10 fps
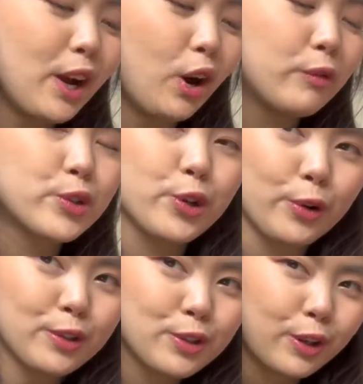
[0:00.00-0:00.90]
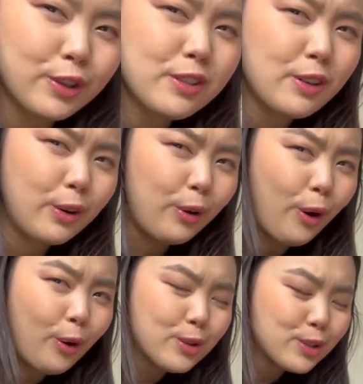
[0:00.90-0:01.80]
of Joseon
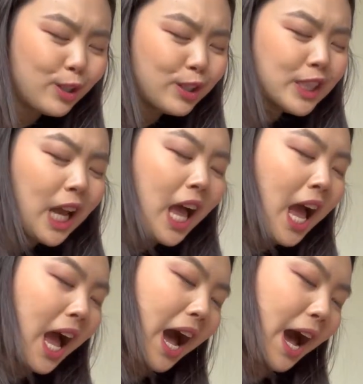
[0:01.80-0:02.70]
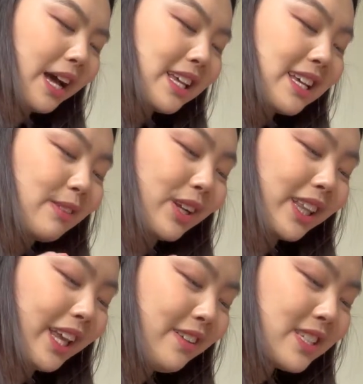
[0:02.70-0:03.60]
or Hoson
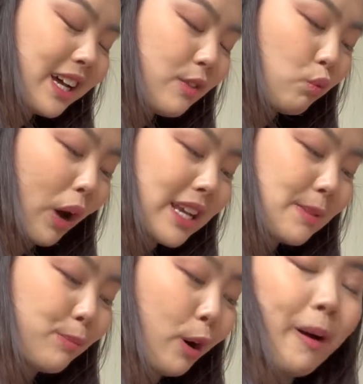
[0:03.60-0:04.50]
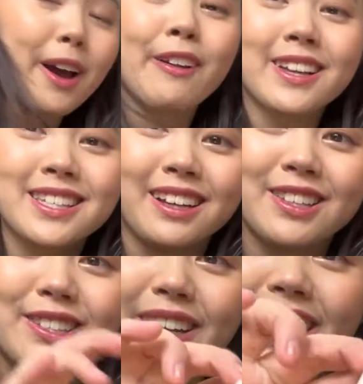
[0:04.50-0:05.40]
Release Sun Rice and Probiotic
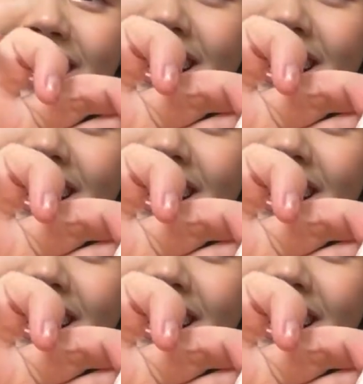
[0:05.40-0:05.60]
Sunscreen.